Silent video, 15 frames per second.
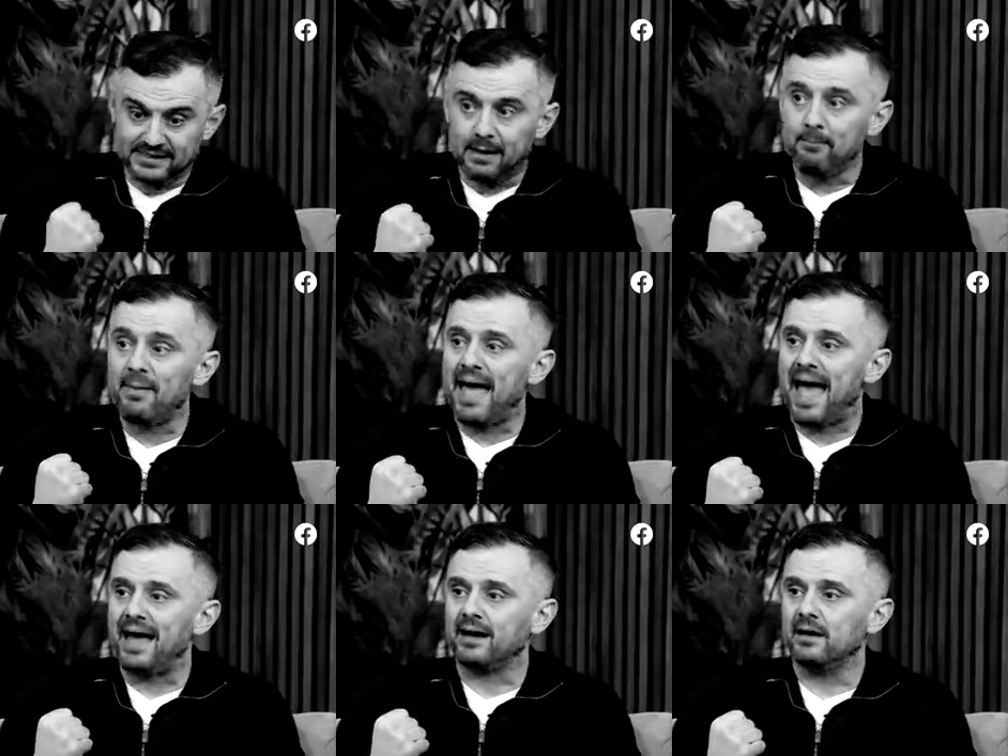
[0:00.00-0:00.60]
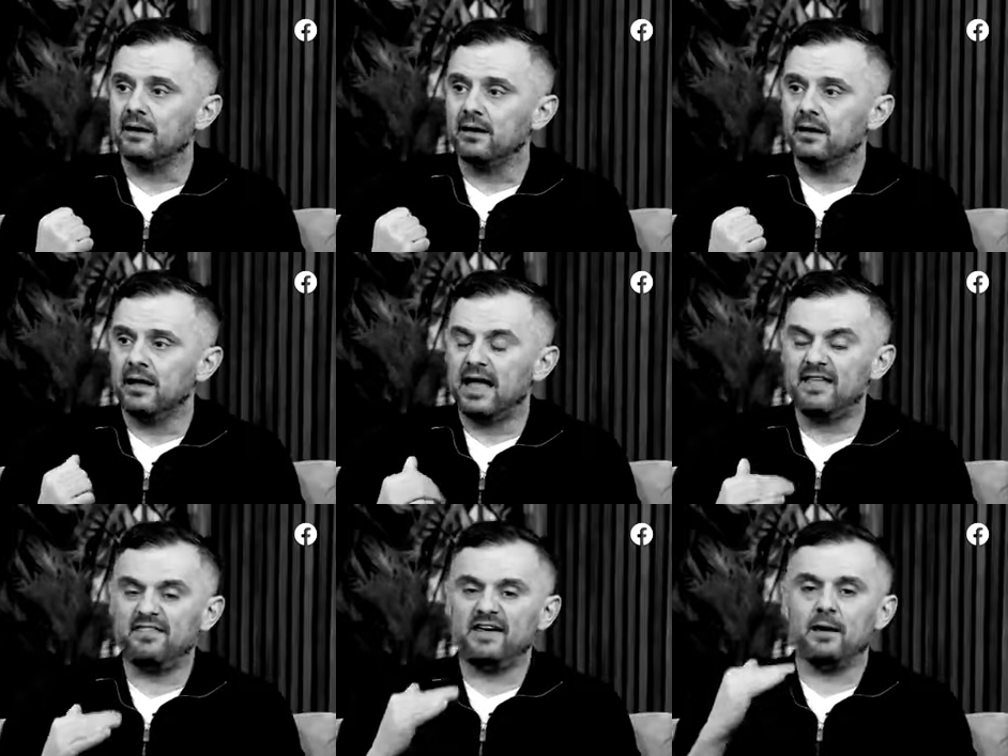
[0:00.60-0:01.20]
a step back
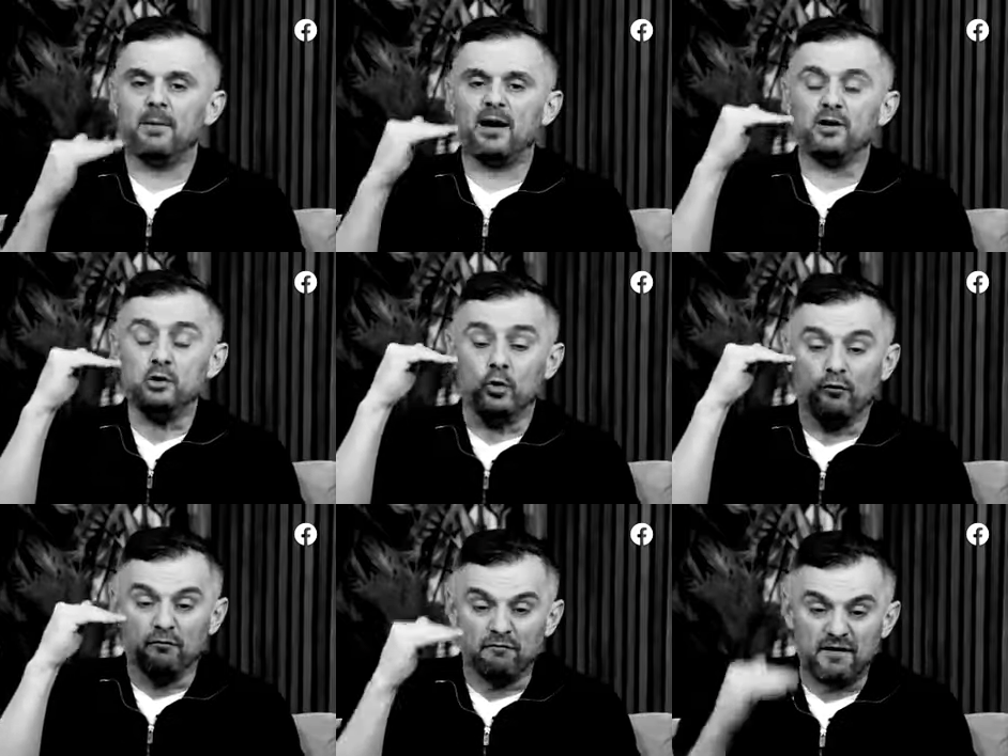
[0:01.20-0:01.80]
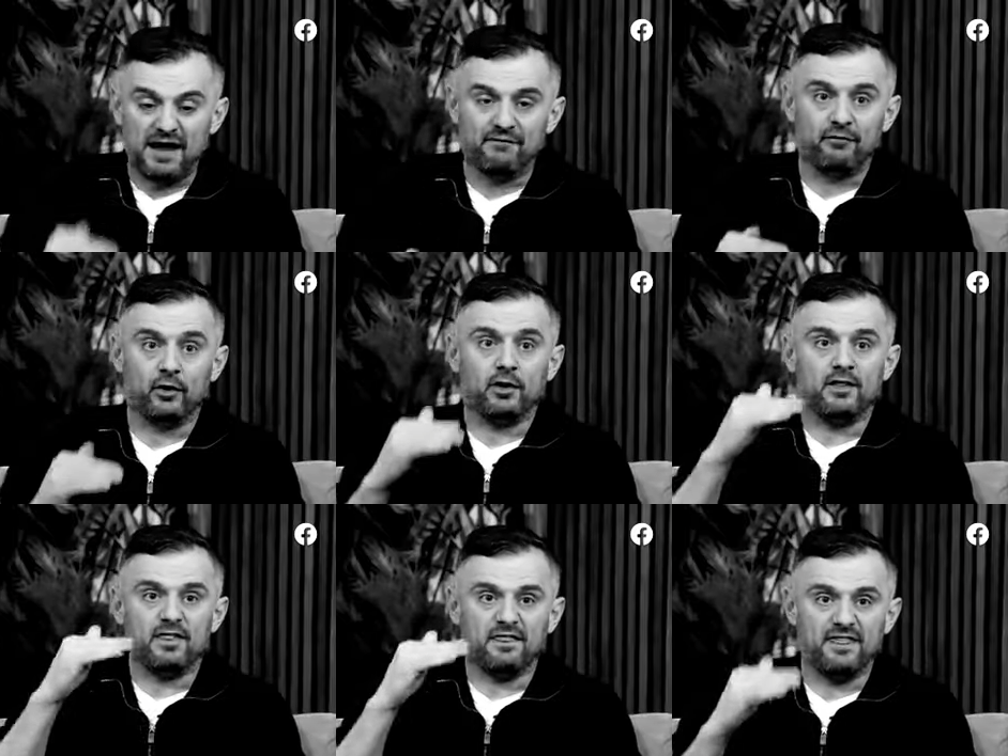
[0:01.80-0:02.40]
and think about your
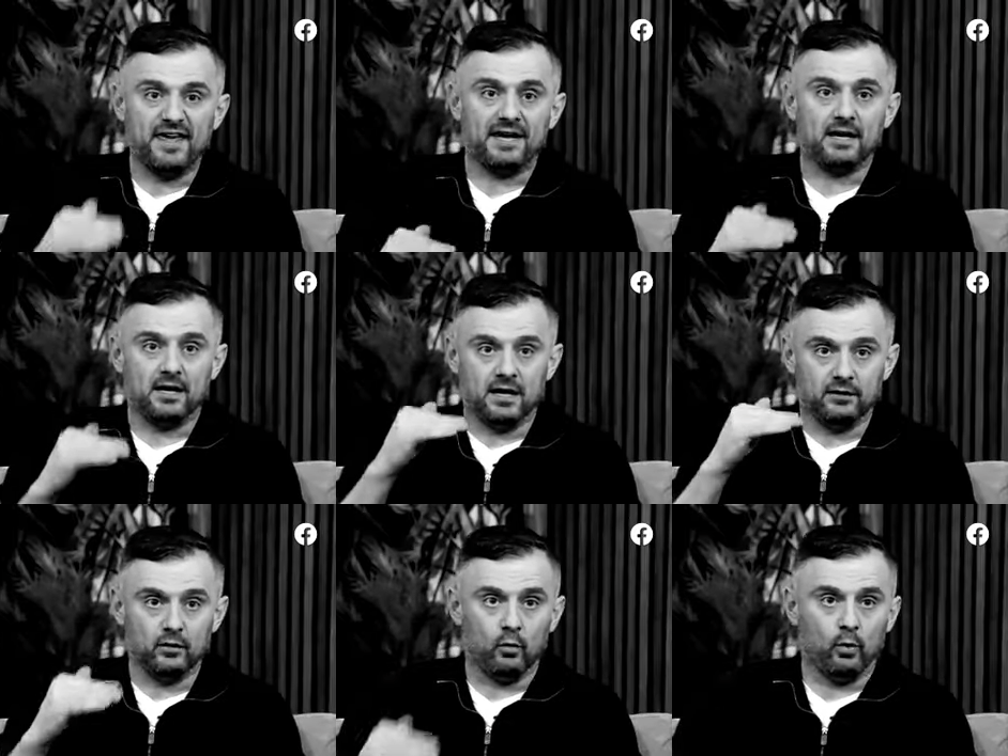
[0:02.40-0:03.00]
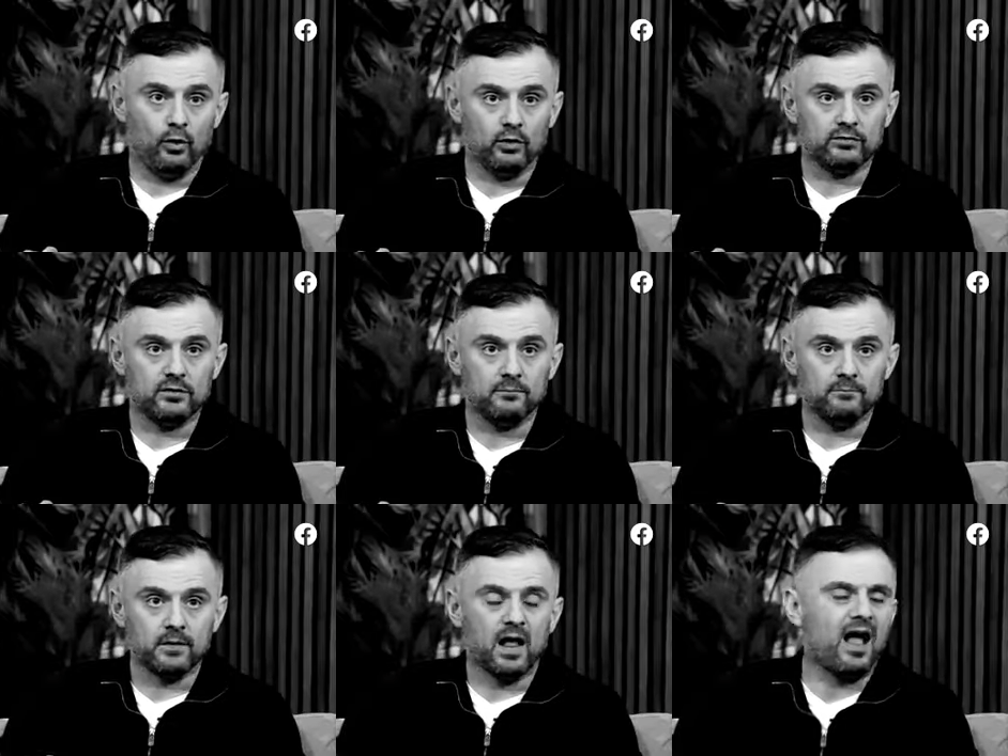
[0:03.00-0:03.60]
favorite thing in the
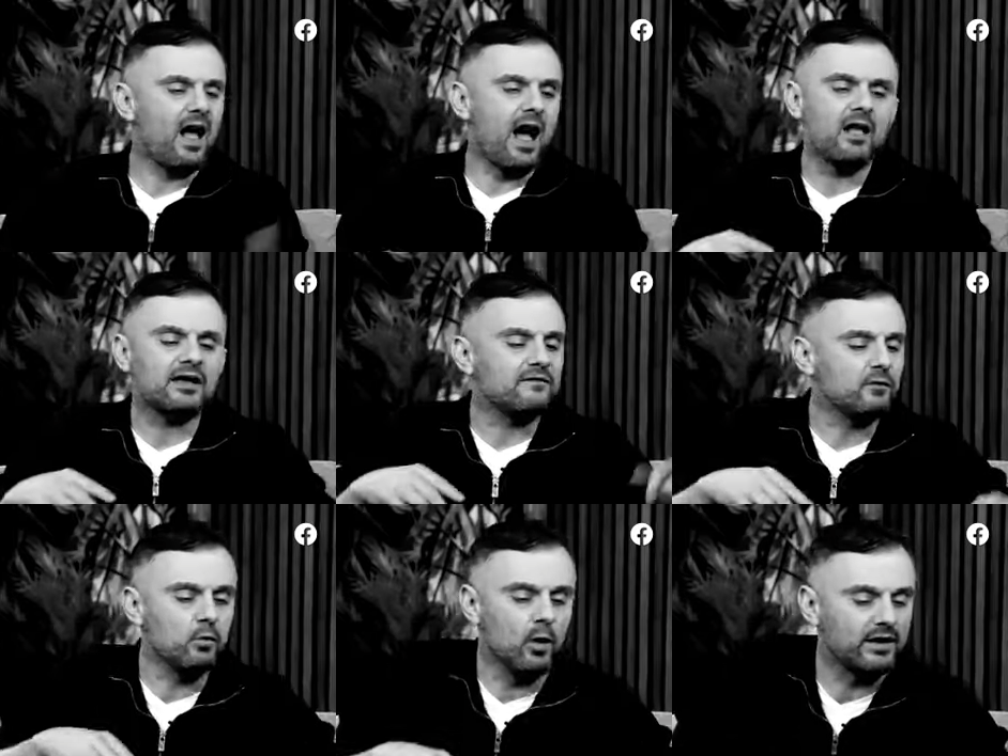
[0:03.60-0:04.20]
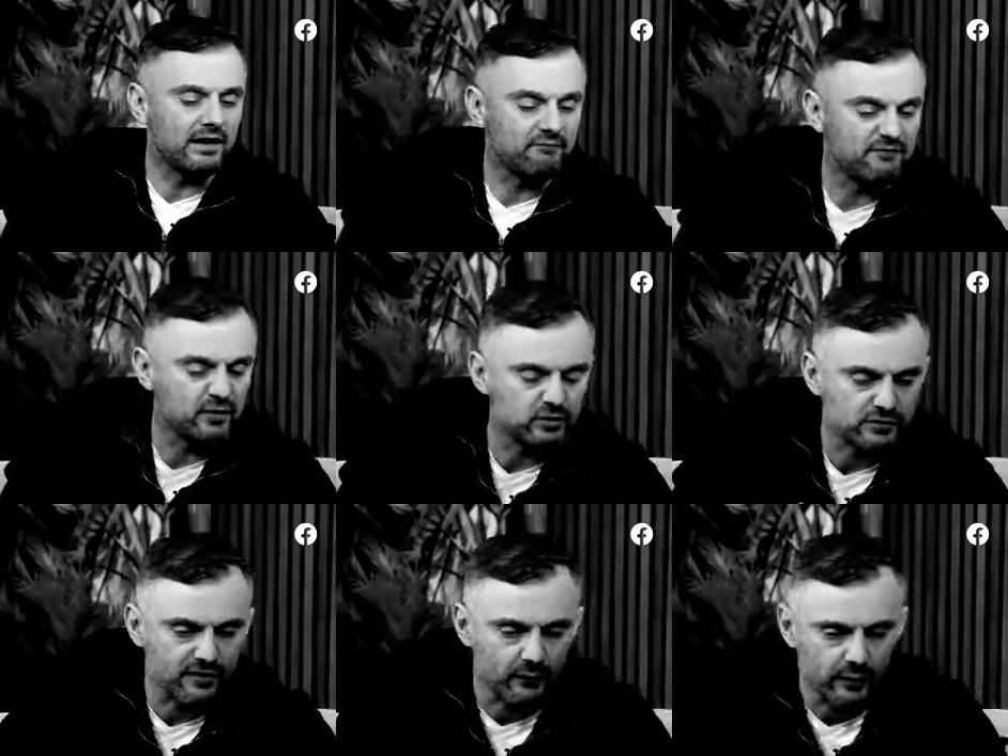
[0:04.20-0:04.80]
world. I'll give you one that
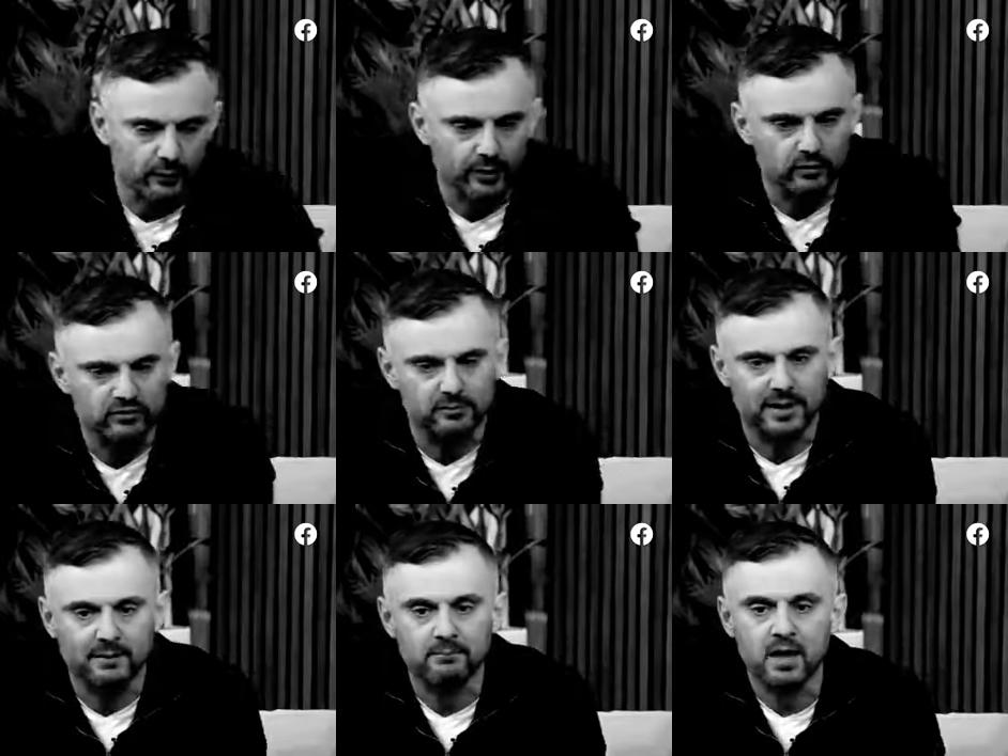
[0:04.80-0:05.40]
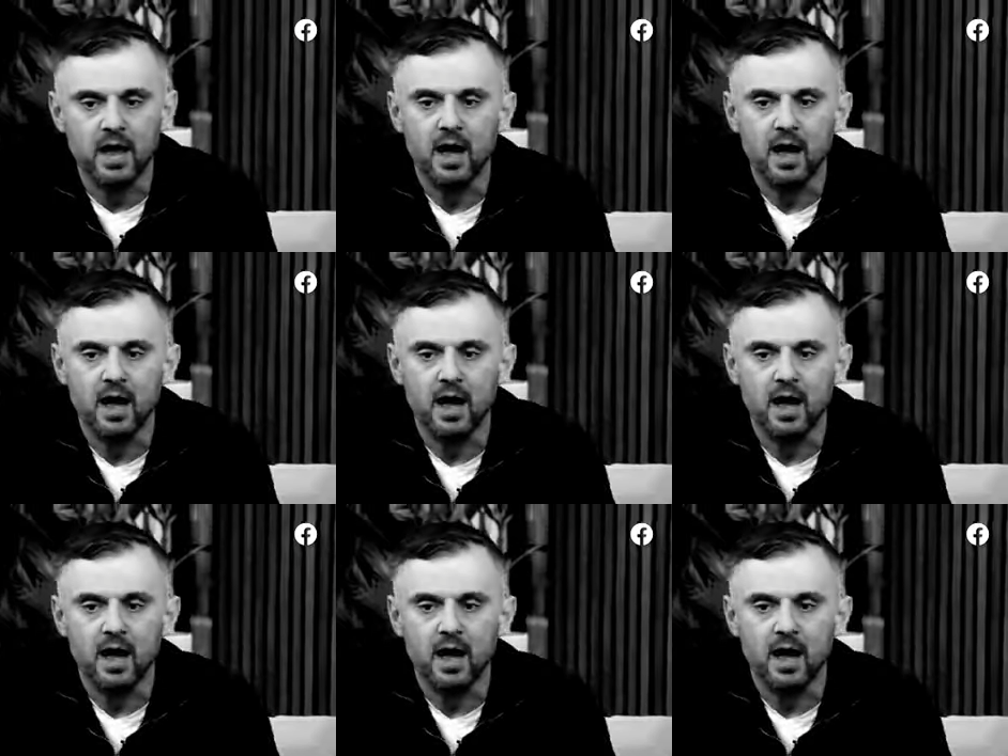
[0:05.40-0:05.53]
feels very real to me.